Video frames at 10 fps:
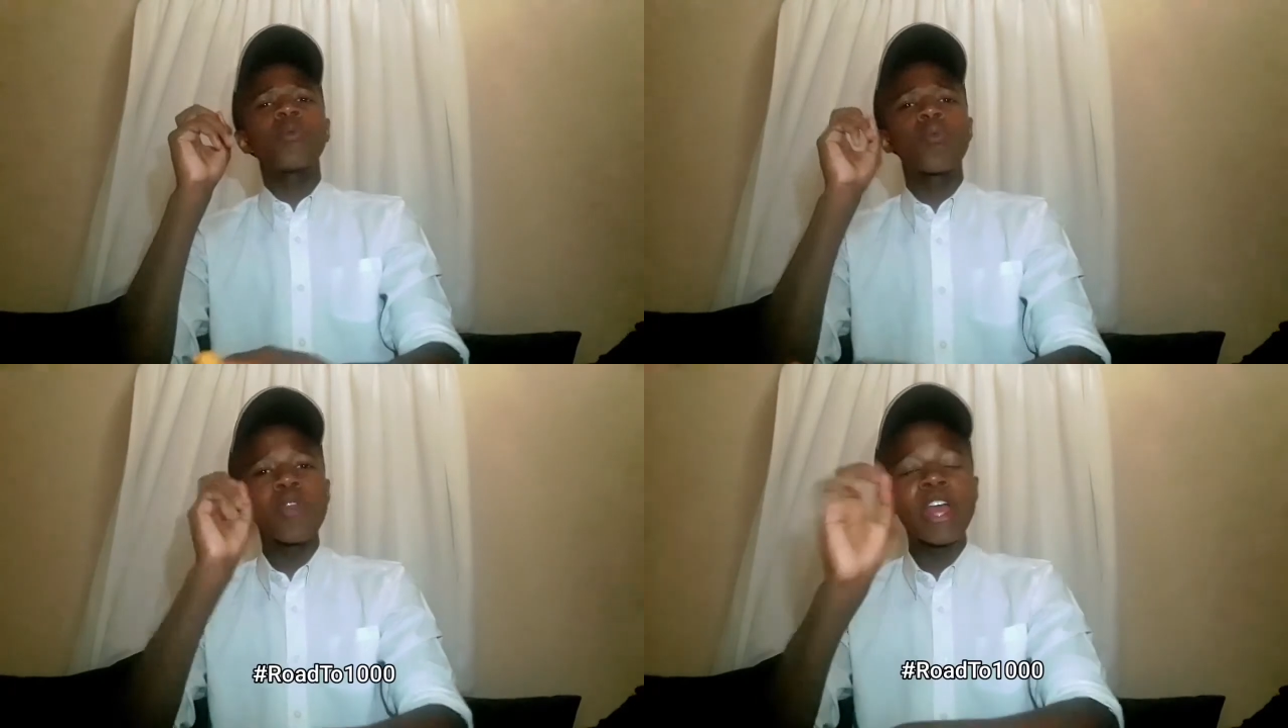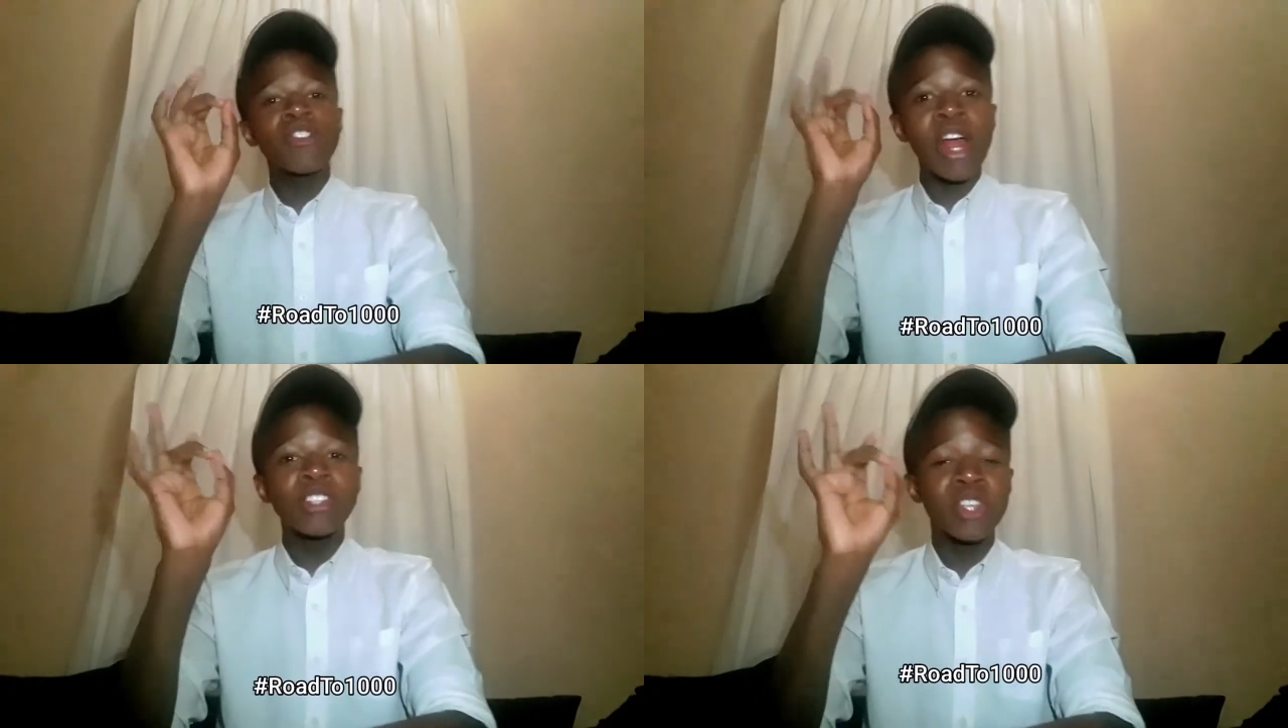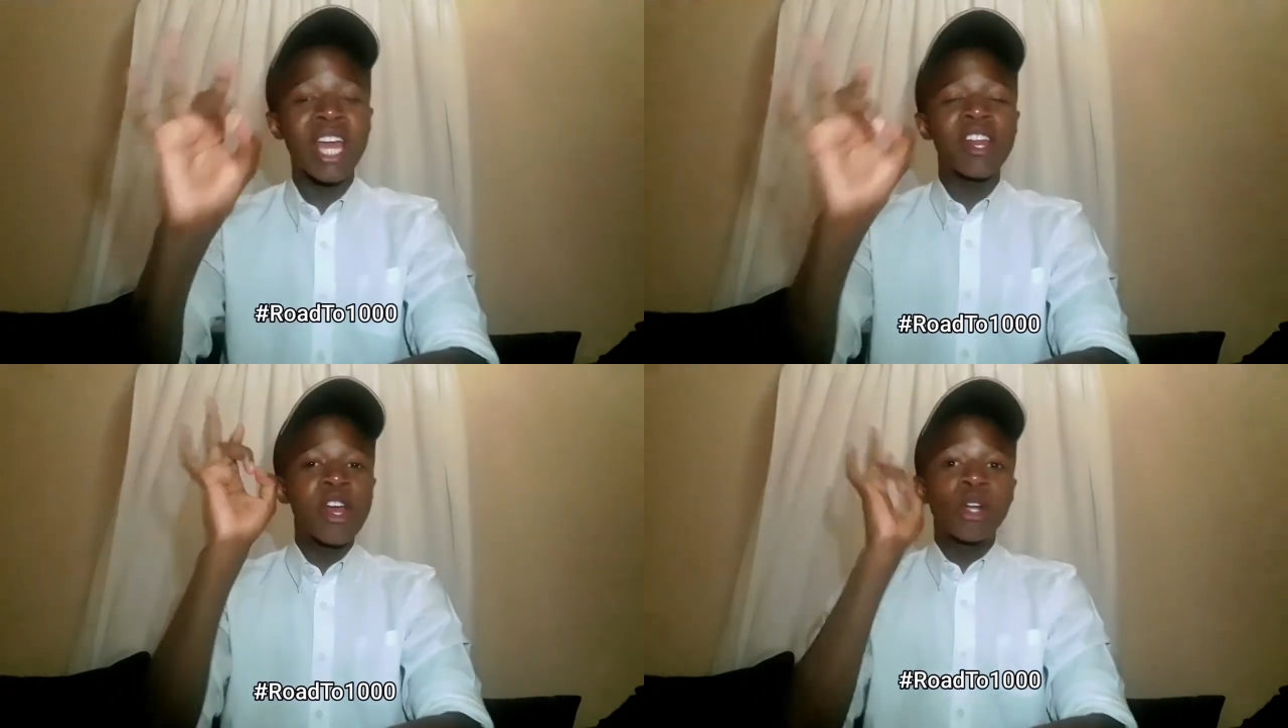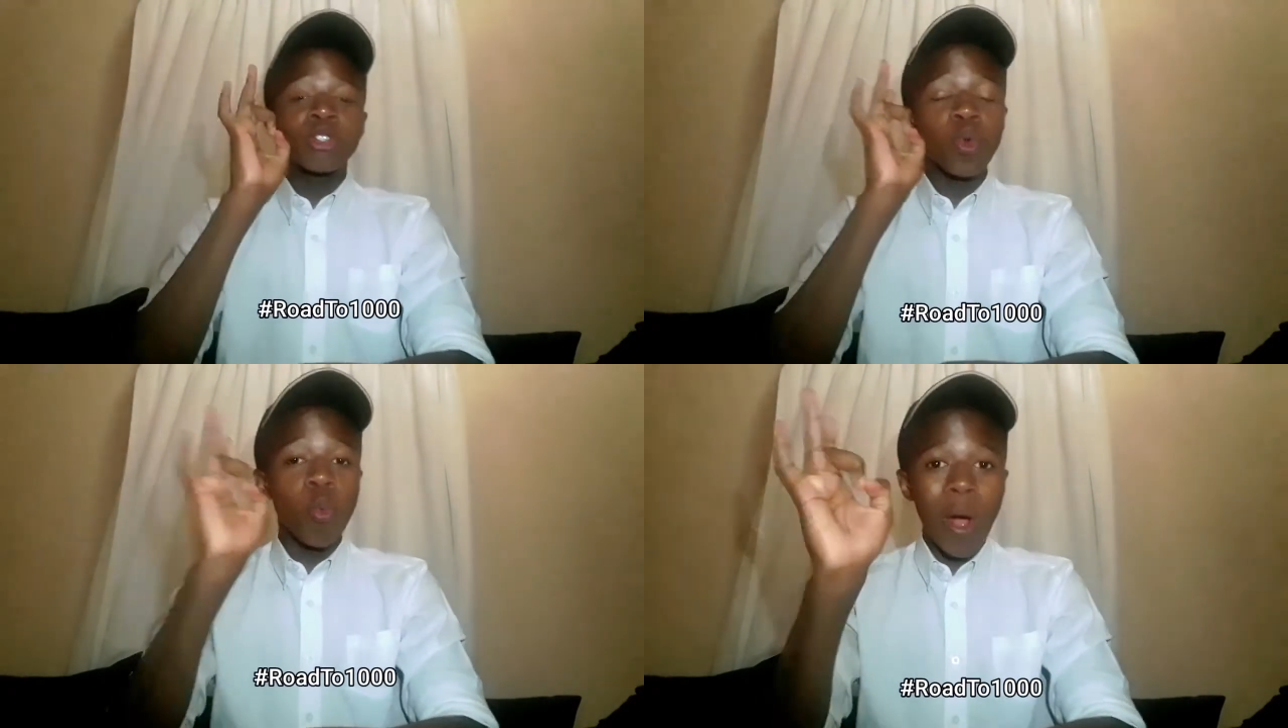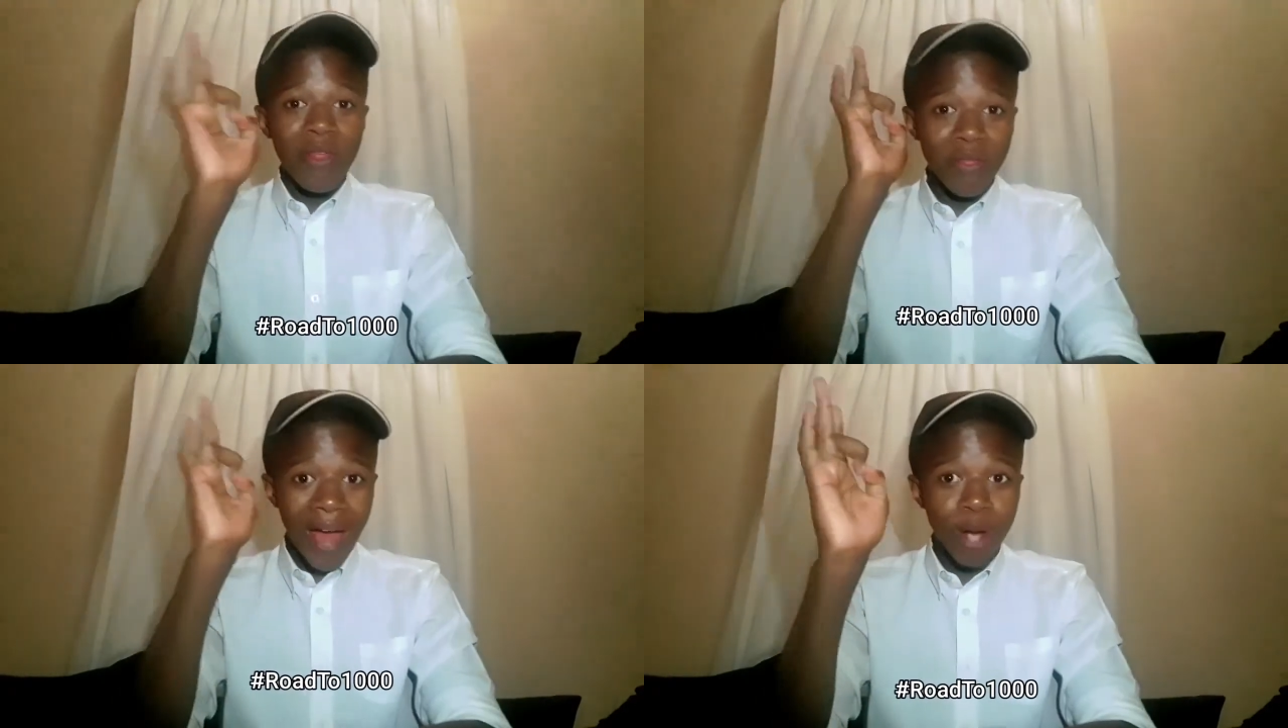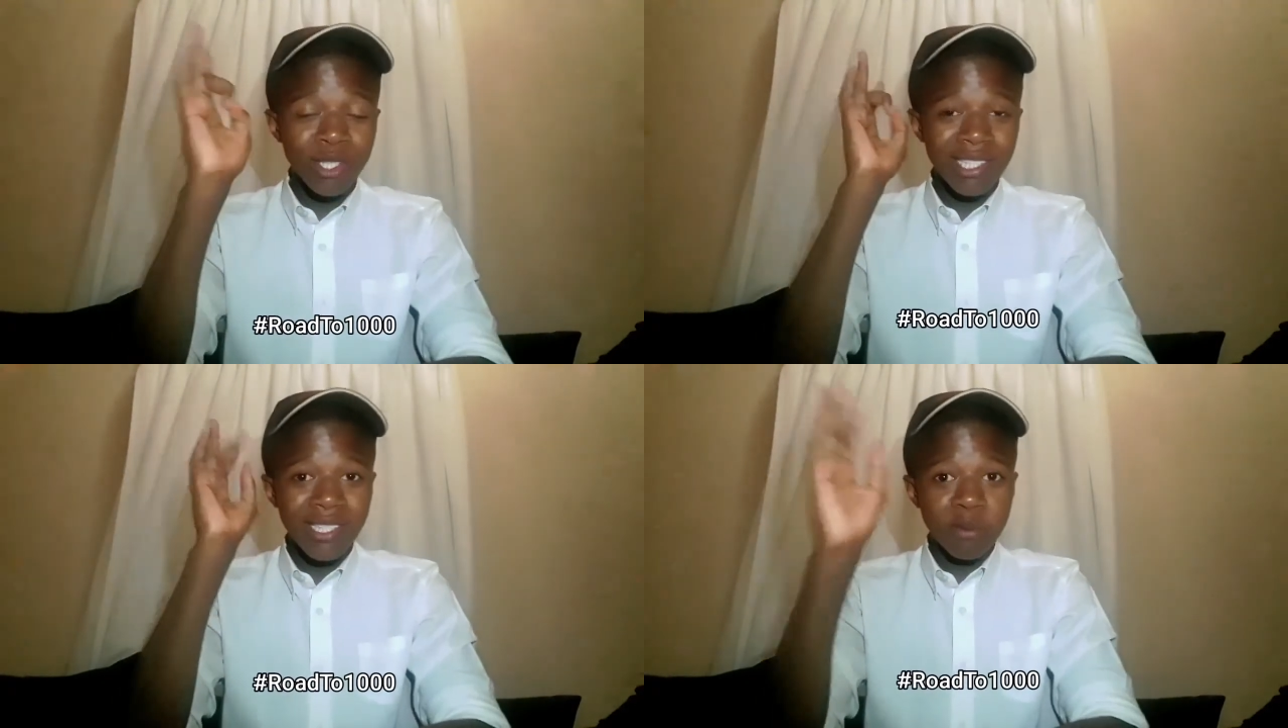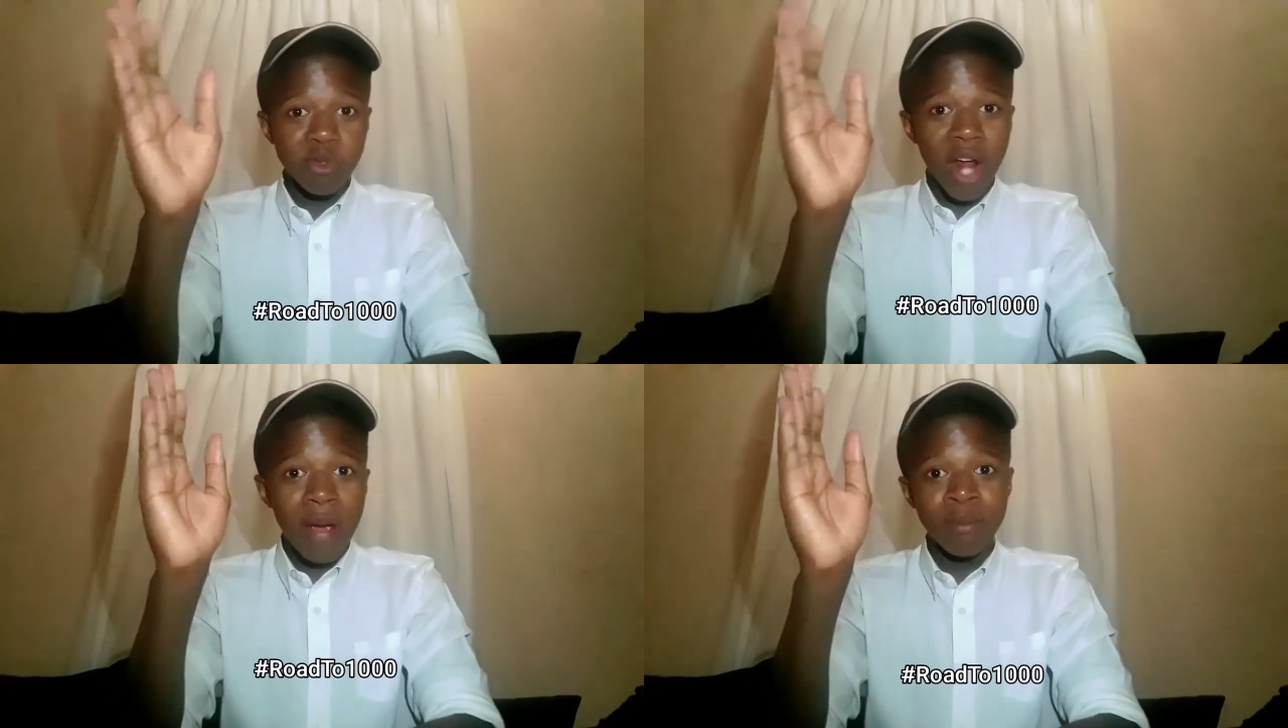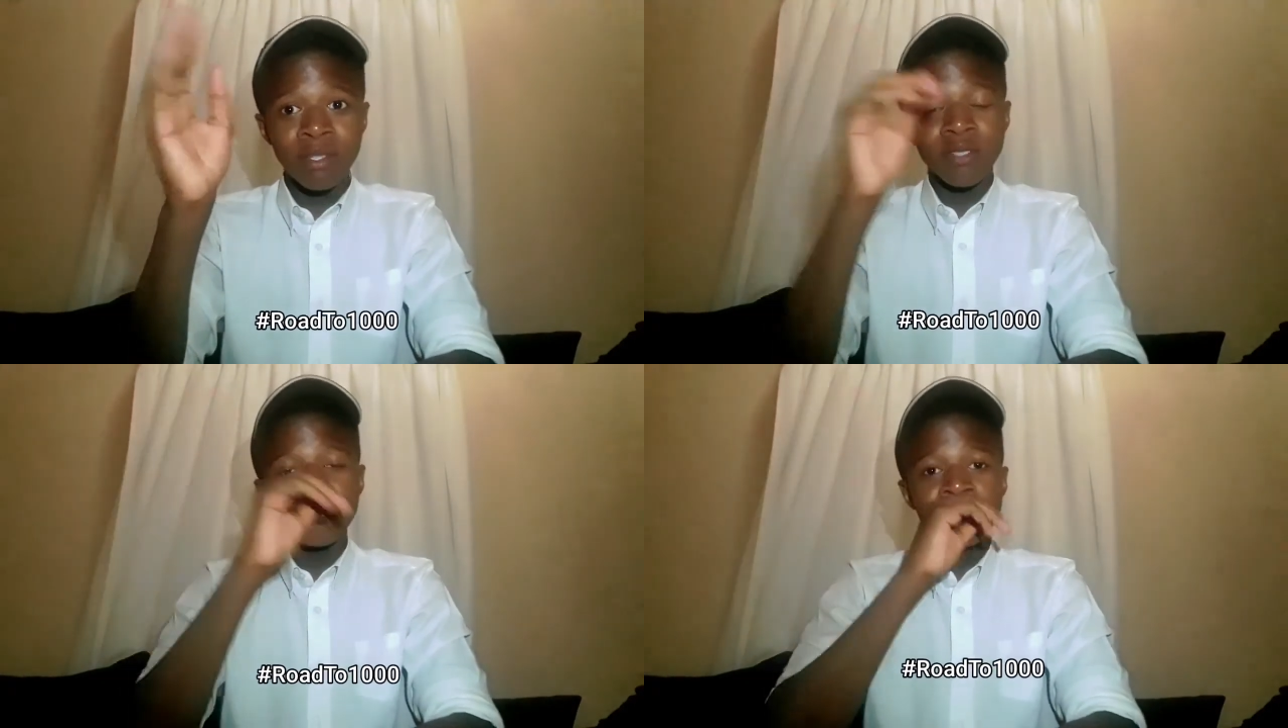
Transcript: We are trying to get to 1,000 subscribers.